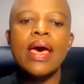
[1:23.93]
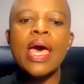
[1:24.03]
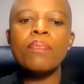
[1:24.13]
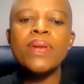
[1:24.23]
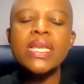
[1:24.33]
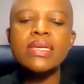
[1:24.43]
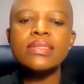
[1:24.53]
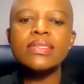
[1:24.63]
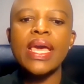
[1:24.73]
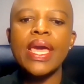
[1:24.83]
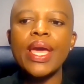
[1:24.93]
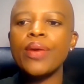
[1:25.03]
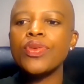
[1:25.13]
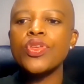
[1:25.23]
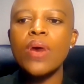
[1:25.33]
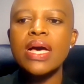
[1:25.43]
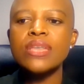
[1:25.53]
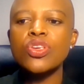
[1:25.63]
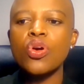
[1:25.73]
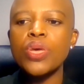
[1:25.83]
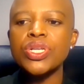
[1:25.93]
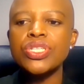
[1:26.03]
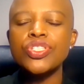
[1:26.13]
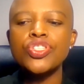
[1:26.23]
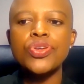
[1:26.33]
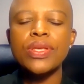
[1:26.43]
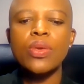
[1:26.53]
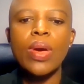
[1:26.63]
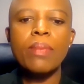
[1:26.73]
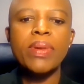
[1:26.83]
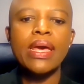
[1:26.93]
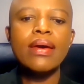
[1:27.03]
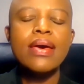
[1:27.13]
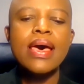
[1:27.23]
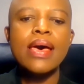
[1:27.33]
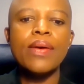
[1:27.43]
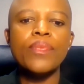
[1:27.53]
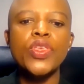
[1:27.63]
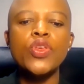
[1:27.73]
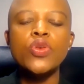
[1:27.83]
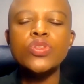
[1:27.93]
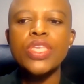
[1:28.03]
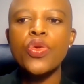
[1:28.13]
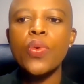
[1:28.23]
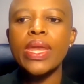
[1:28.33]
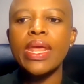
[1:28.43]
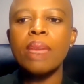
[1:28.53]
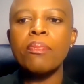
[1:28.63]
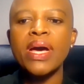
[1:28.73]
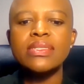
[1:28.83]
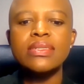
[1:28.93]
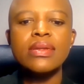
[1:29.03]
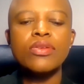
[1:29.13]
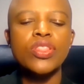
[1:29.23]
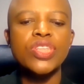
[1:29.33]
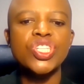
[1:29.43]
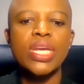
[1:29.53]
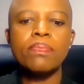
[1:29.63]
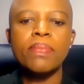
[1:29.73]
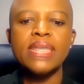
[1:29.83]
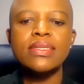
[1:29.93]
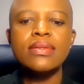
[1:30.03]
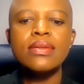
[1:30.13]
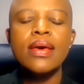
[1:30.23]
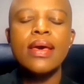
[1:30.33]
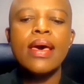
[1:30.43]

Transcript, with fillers: Uh, please, uh, you know, ask your questions during the webinar. Um, use the Q&A button, not the chat button.